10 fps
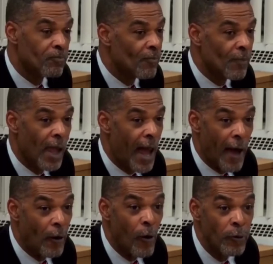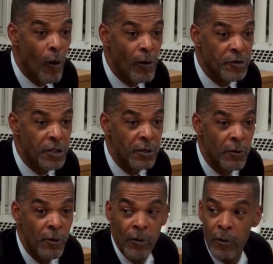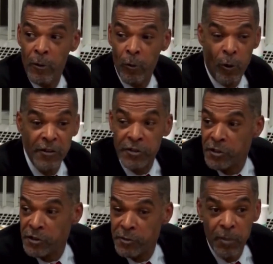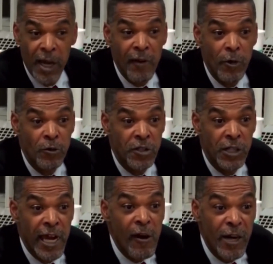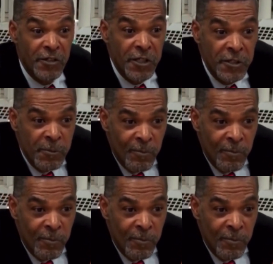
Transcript: don't know if she racist, but I know she Eric's.